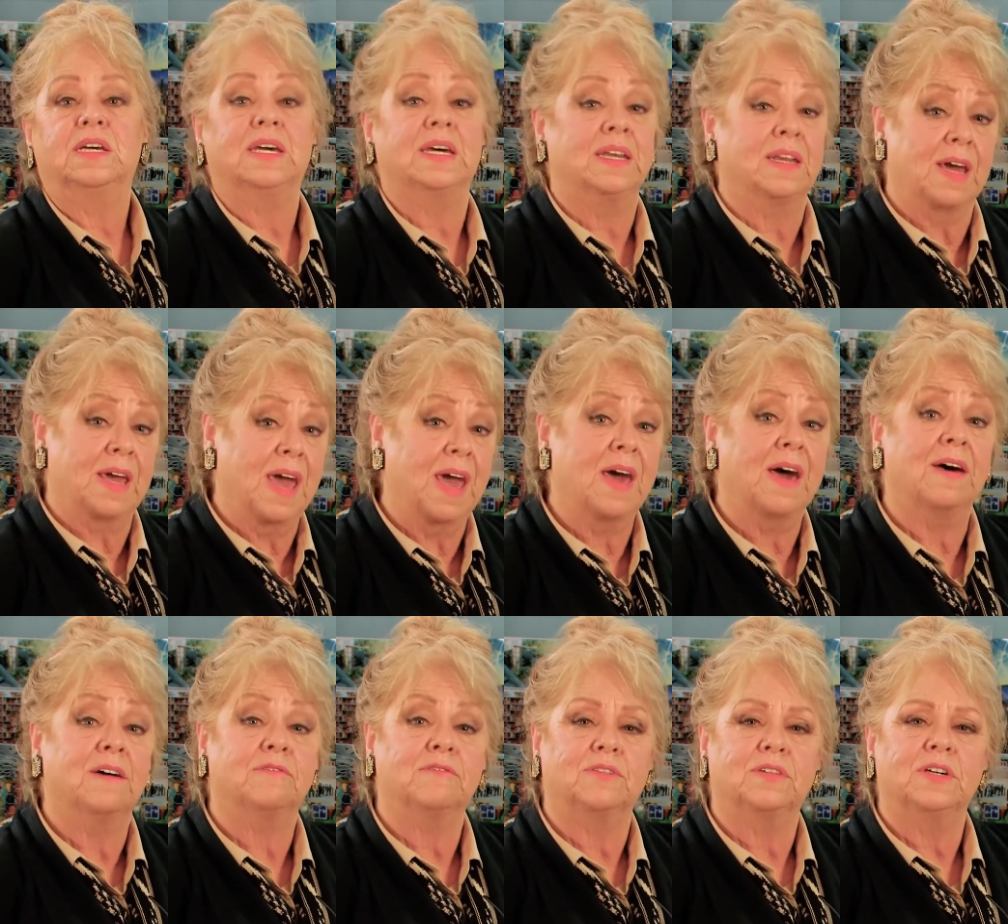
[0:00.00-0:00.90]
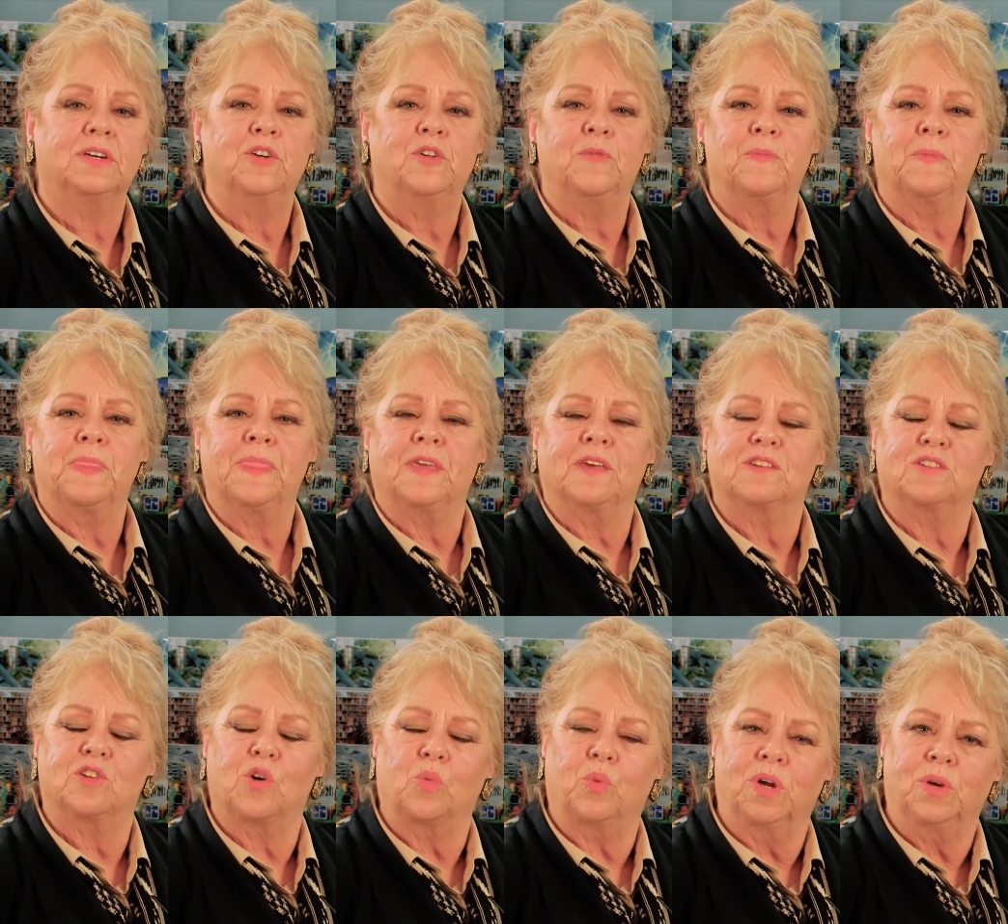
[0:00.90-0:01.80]
And I have.
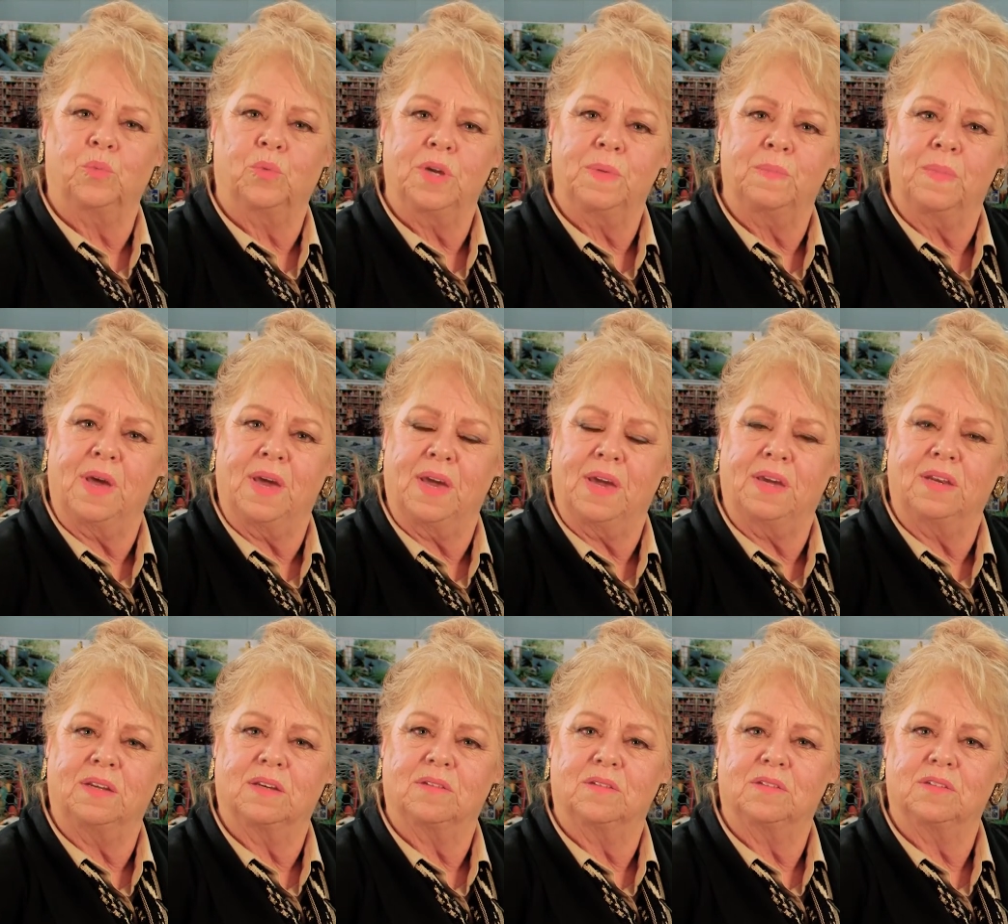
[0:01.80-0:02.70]
So when we made,